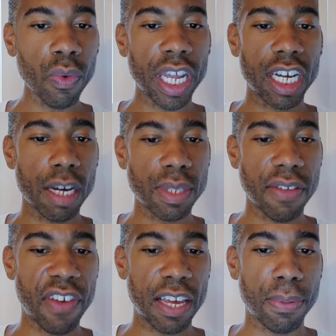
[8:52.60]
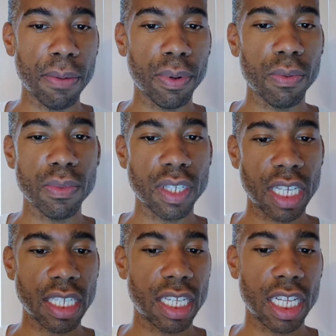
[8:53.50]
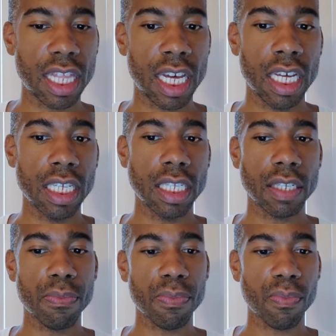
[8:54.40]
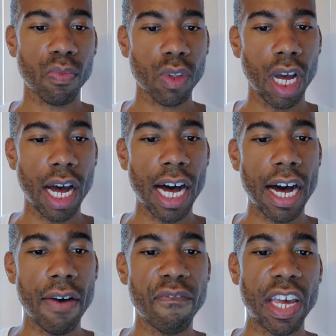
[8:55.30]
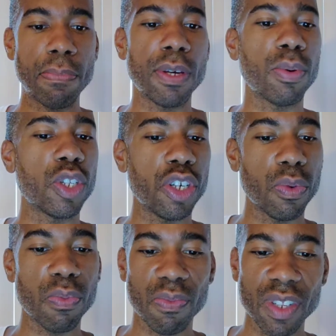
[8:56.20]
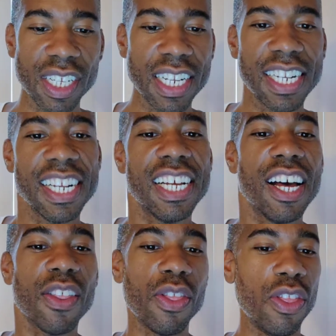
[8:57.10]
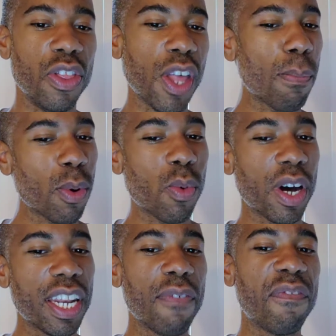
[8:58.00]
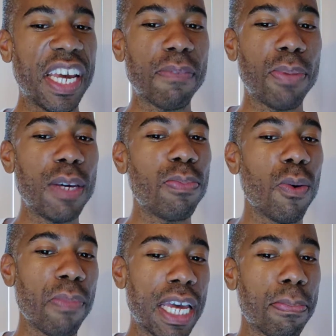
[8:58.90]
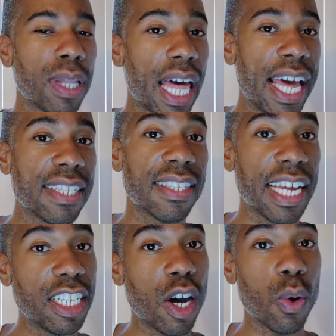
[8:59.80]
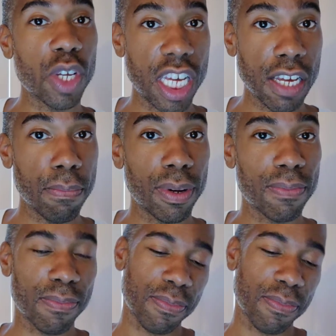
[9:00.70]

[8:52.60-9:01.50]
when it comes to fake people. 16 things um, fake people do. Number one, fake people make plans they don't keep.